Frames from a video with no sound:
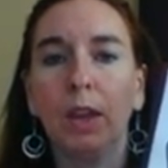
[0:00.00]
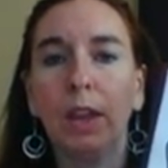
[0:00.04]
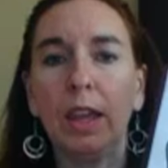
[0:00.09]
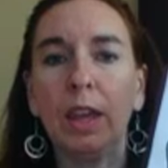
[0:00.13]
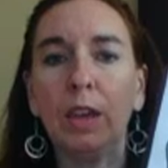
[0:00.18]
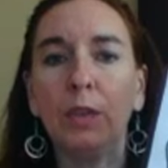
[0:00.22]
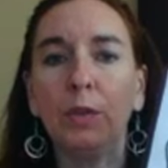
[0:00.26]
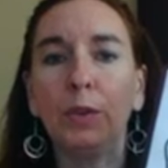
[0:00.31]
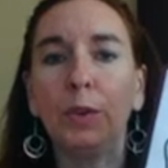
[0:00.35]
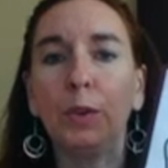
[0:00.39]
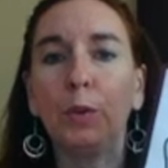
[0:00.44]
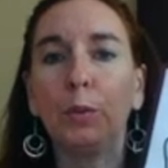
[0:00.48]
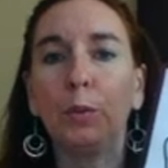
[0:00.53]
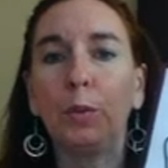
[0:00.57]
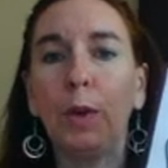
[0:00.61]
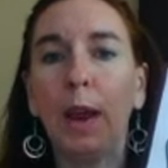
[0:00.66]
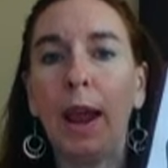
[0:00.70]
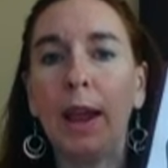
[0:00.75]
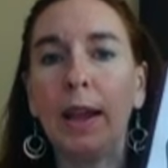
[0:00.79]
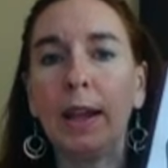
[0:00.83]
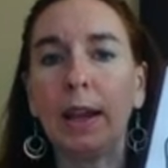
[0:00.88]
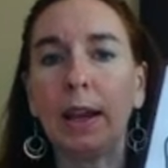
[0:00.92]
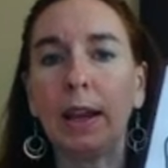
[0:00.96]
If you're
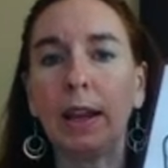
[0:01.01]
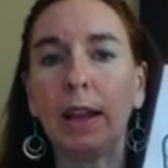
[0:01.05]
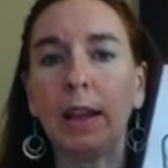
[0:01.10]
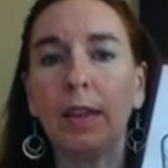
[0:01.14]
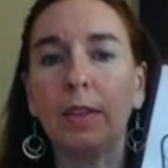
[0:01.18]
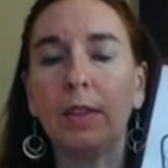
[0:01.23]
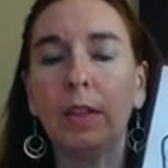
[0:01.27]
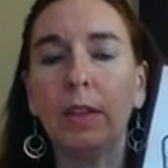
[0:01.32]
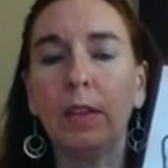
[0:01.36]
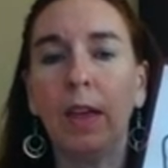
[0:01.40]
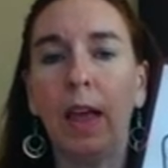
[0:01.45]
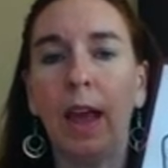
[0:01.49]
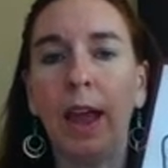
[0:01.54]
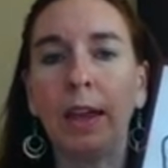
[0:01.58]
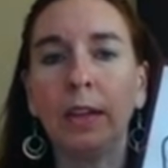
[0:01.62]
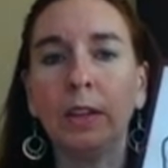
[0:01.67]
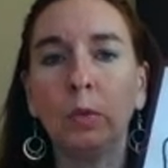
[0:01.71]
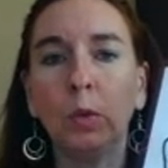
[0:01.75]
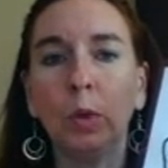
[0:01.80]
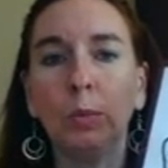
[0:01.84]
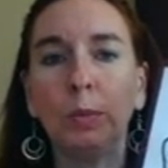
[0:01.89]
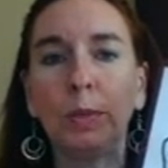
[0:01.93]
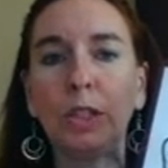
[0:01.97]
ready, the
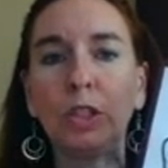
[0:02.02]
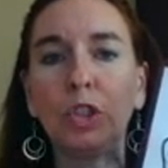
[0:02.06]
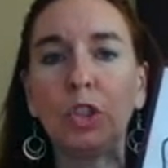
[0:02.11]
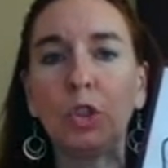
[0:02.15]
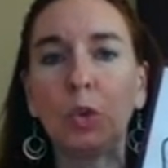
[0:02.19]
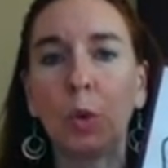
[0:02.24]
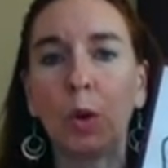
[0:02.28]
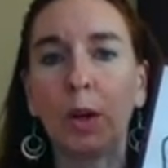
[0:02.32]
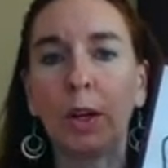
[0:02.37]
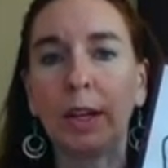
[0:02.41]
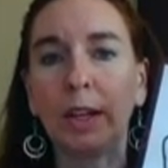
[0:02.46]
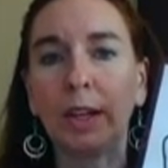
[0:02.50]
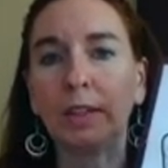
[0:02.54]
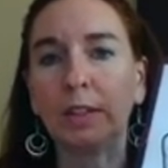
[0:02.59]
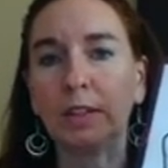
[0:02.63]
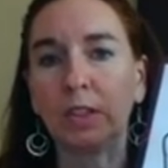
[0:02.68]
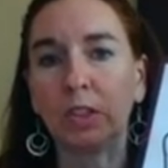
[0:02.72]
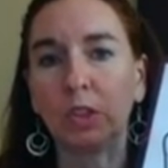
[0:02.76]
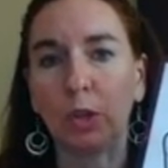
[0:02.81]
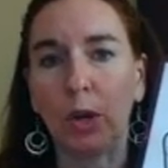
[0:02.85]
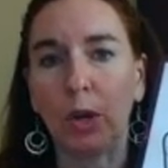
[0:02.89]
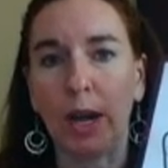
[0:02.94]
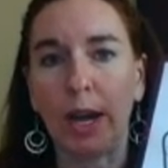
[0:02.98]
line will be short and
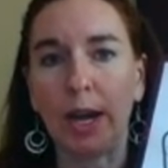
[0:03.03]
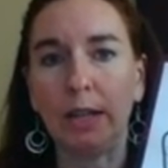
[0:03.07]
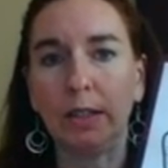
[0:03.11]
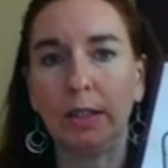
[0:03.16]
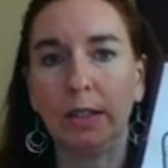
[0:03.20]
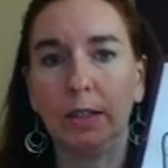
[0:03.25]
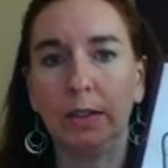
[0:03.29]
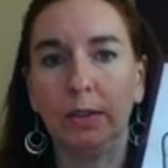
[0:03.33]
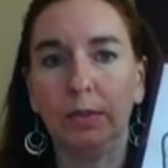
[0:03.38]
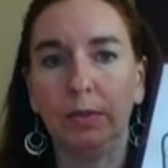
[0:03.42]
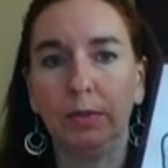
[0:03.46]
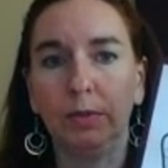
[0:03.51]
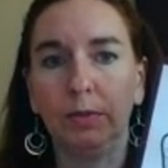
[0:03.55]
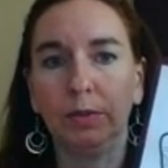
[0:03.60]
straight.